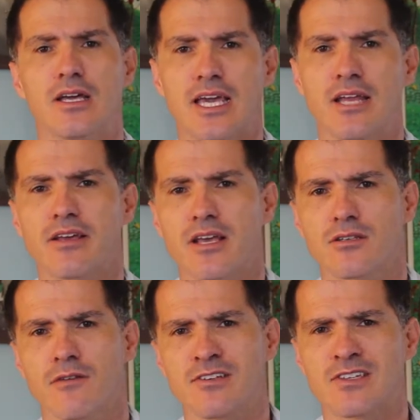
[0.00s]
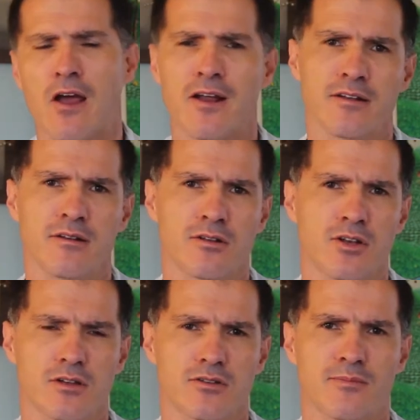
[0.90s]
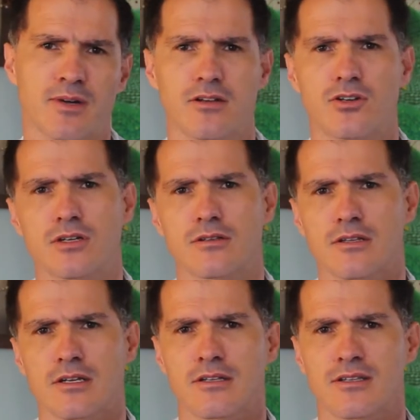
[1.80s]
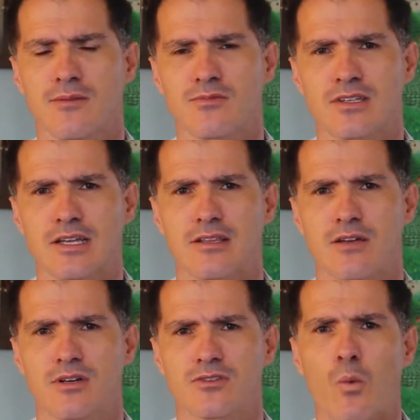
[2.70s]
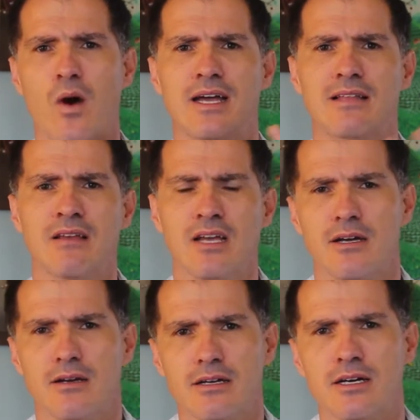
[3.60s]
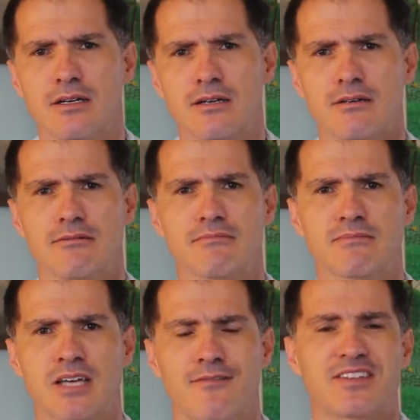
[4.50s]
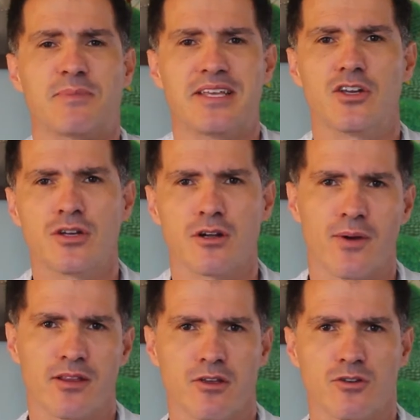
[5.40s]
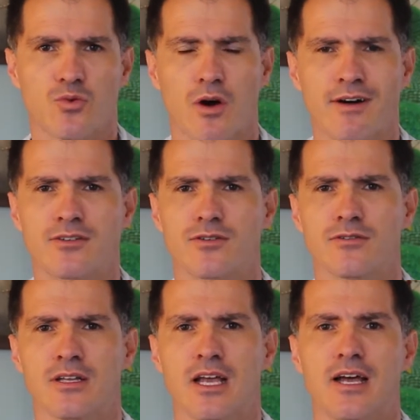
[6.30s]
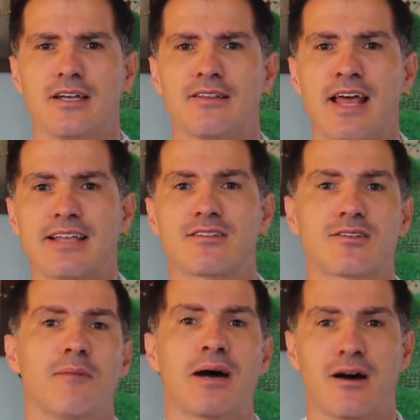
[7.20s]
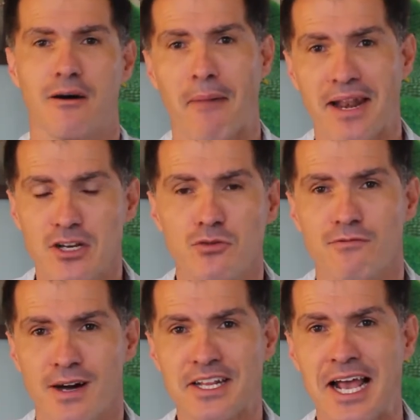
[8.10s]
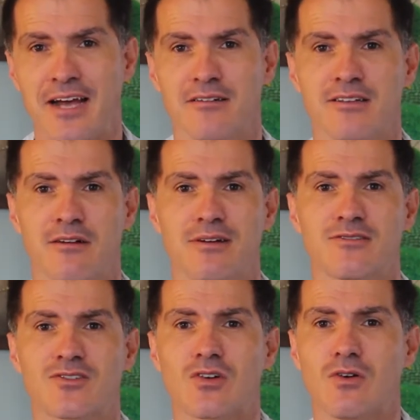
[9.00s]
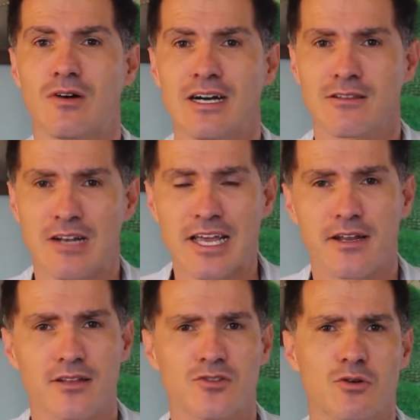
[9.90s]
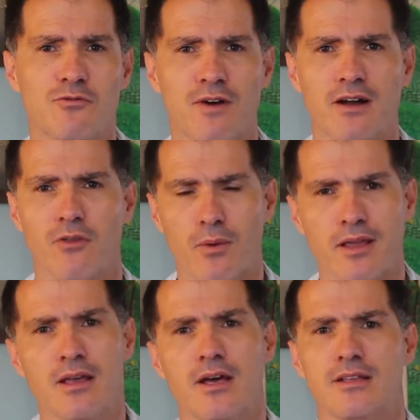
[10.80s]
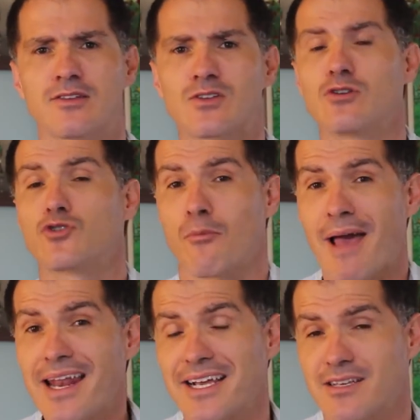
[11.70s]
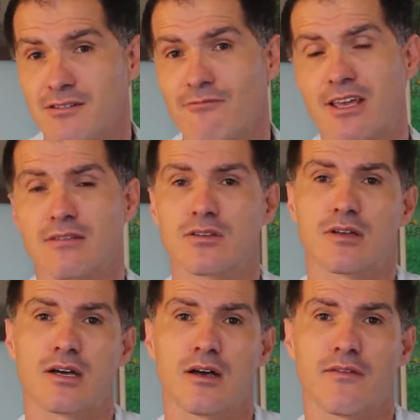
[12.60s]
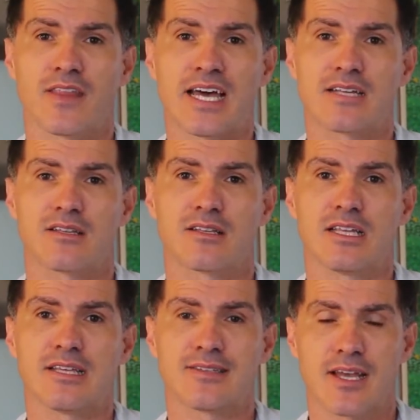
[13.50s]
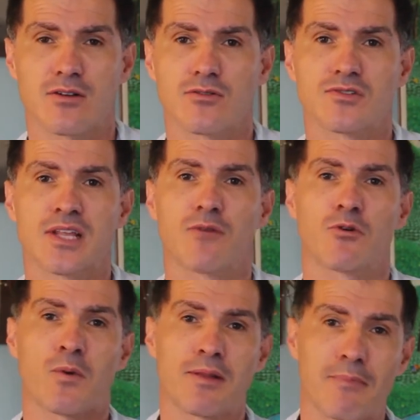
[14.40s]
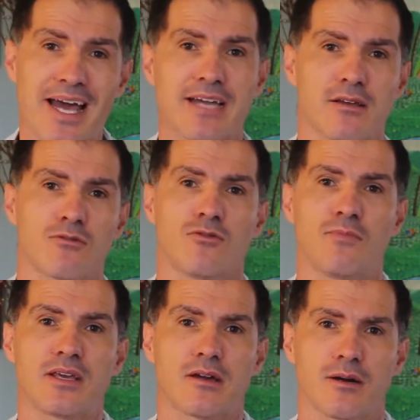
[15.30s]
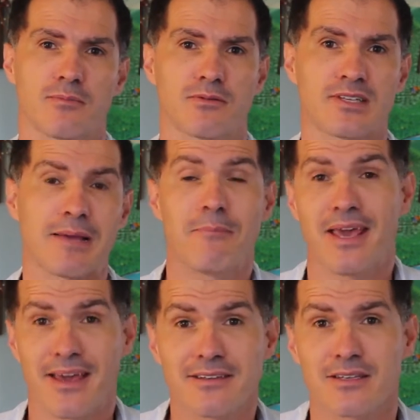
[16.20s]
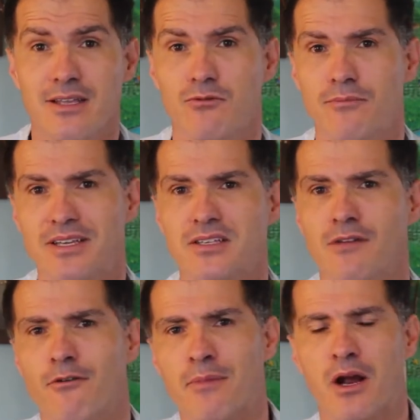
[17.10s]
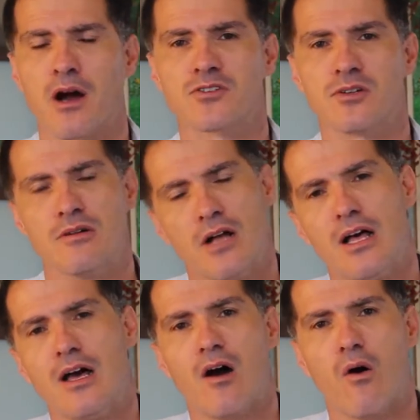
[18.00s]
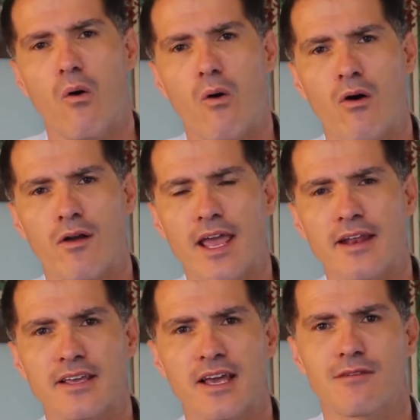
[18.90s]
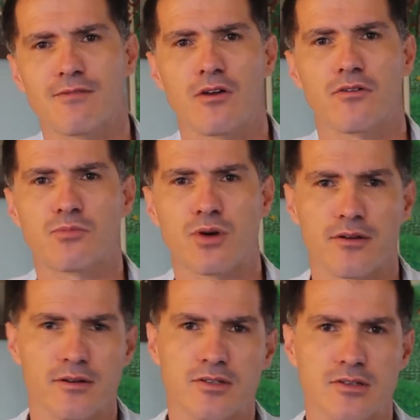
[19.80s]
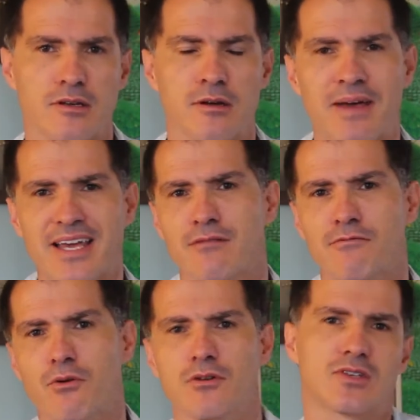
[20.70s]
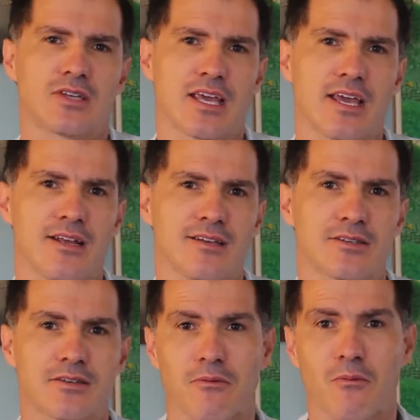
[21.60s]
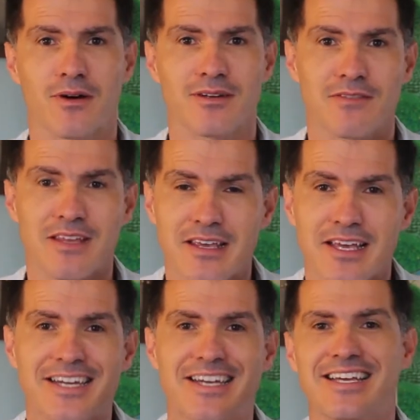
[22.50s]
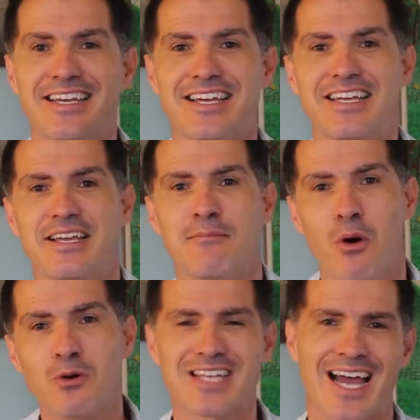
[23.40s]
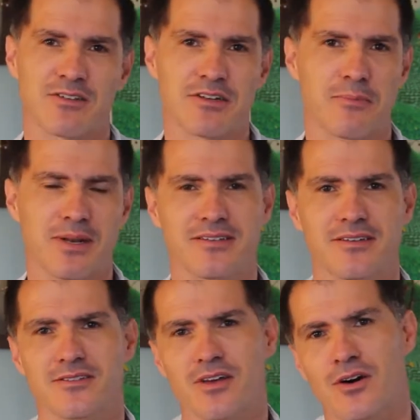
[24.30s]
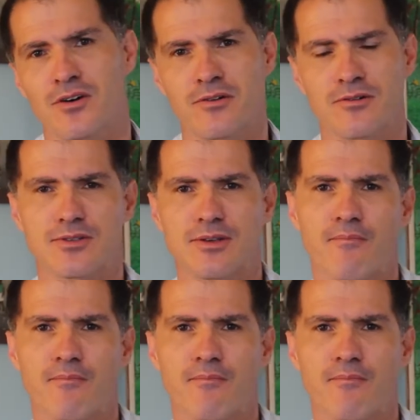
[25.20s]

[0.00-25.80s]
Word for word: In the case of Easter Island, not so much. It seems that there was one uh, kind of expedition around the year twelve hundred that somehow managed to find the island, and it was so isolated, so far away, so traumatic as an event uh, that the settlers never went back to pick up, say, pigs that were missing from their arsenal or any kind of other products uh, back and forth. It is one of the most isolated places on Earth.